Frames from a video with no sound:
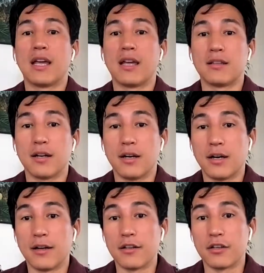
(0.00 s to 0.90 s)
And
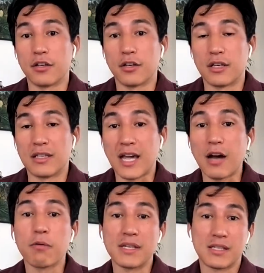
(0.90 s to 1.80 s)
uh,
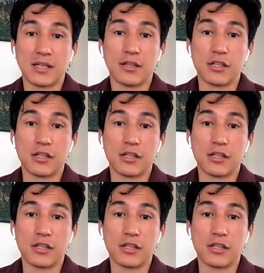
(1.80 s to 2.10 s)
now we see